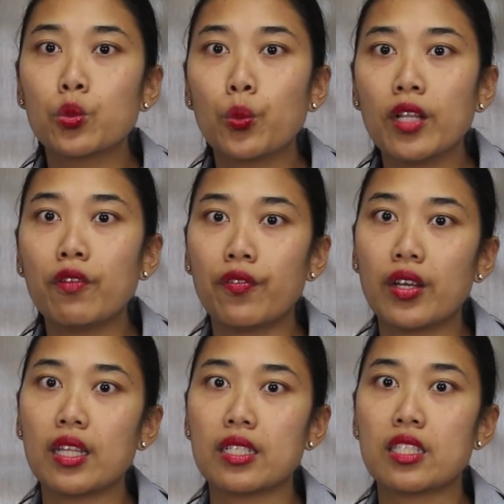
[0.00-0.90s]
will
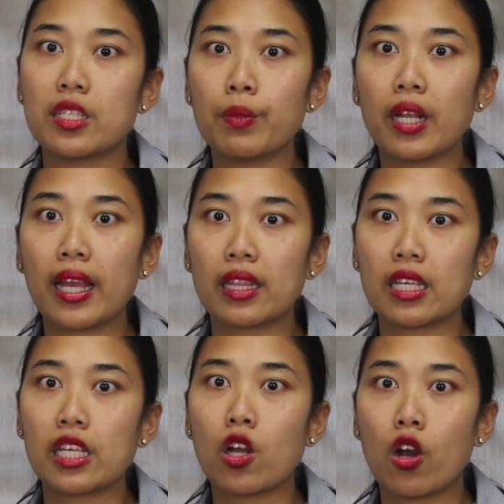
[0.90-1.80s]
further stimulate
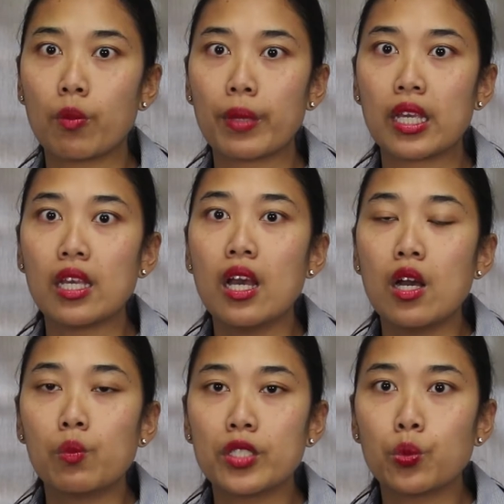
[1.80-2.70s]
the economy,
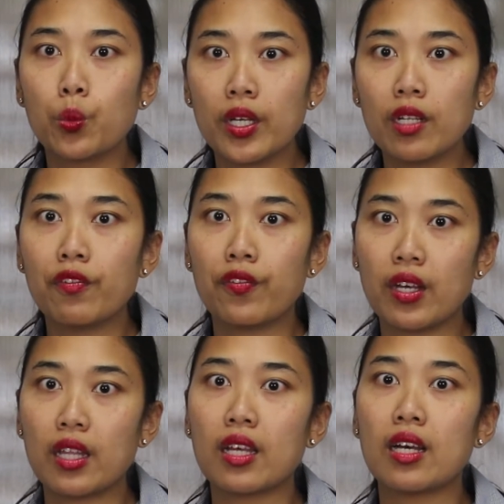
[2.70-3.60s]
which will
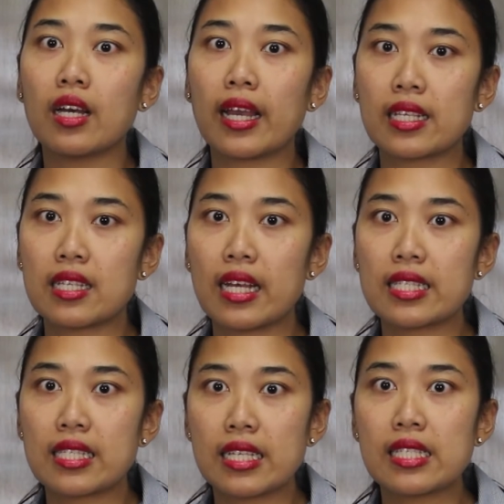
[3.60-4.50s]
further
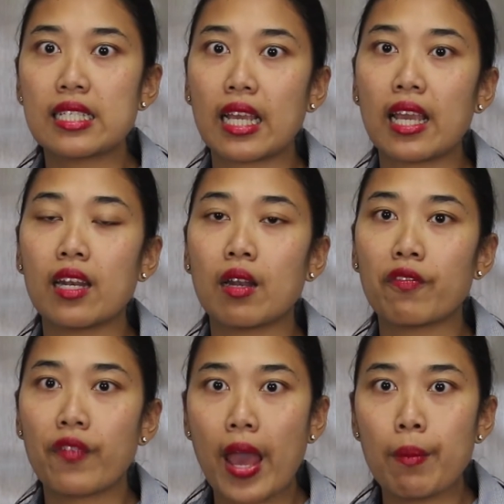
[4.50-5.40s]
assist in
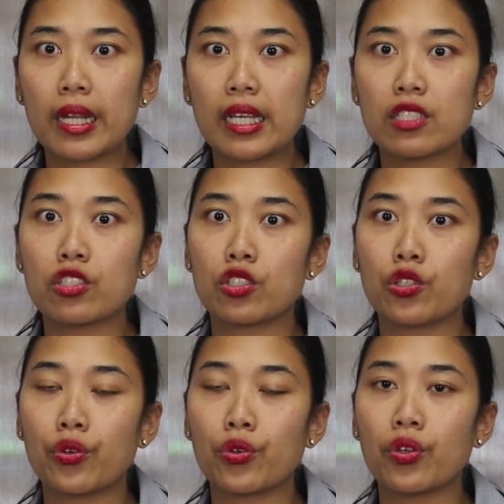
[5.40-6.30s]
families
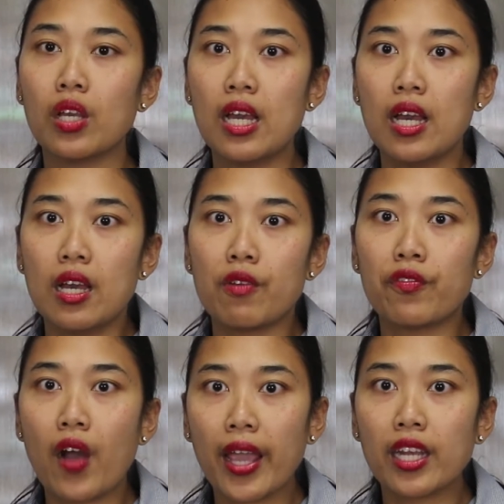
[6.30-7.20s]
to
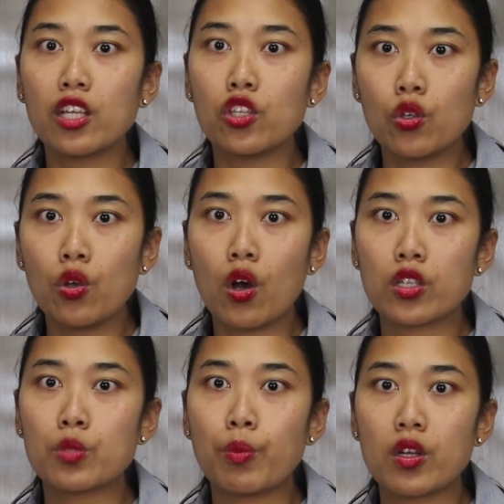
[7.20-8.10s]
find new
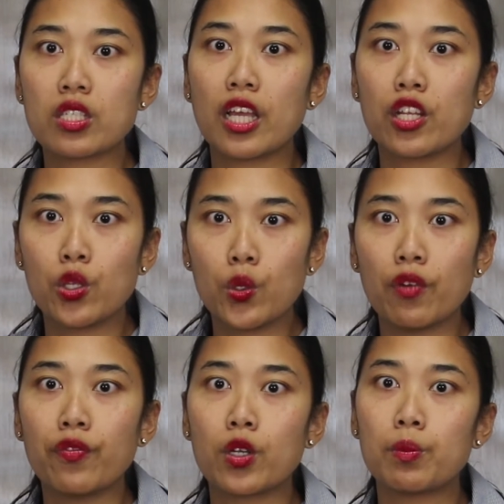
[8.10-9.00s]
hotspots and new
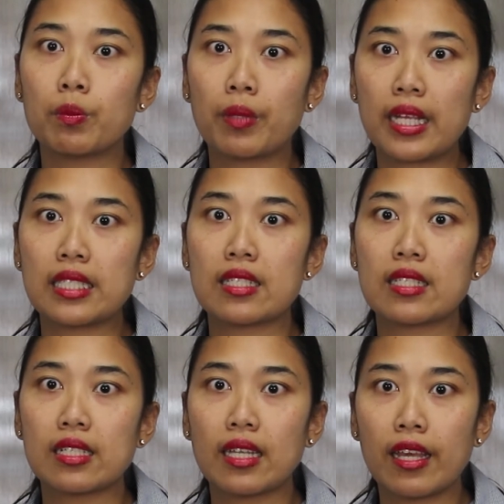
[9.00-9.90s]
affordable places
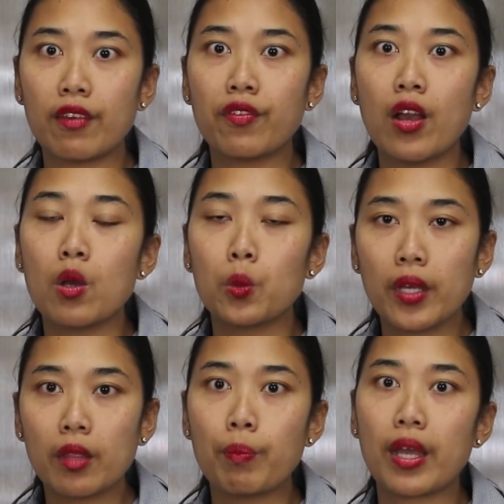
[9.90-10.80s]
to live
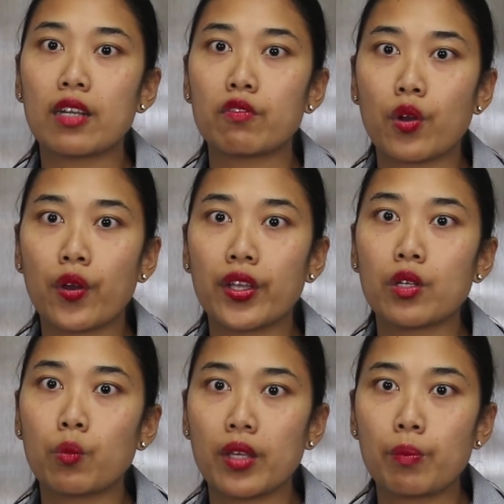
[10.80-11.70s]
with better road,
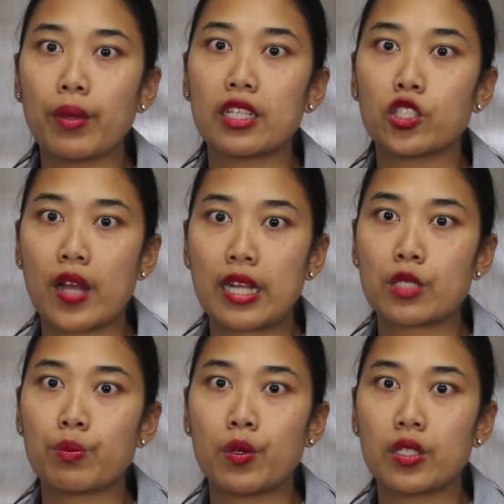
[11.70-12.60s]
with better
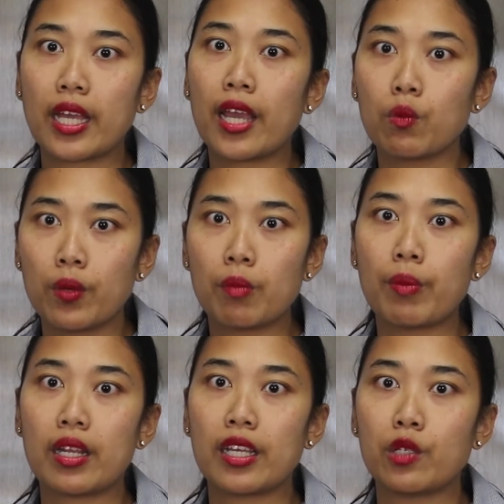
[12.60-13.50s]
transport and with
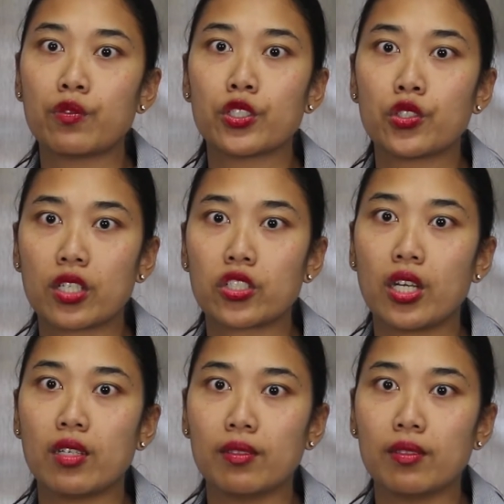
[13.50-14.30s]
better infrastructure.